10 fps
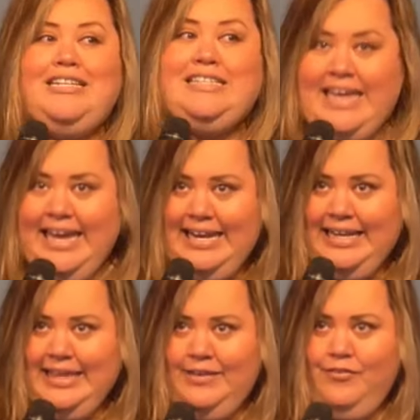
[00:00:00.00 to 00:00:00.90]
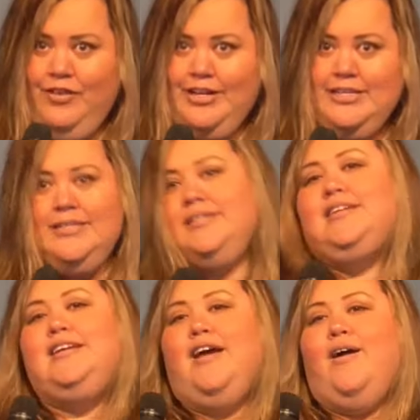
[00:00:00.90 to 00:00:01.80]
to say anything
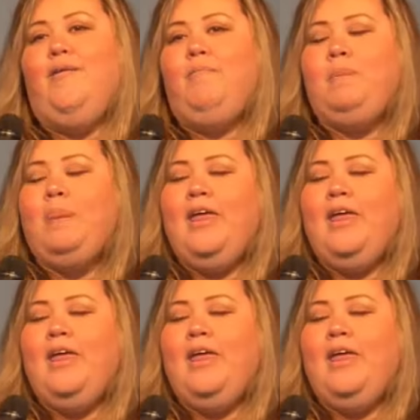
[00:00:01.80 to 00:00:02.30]
first, you know.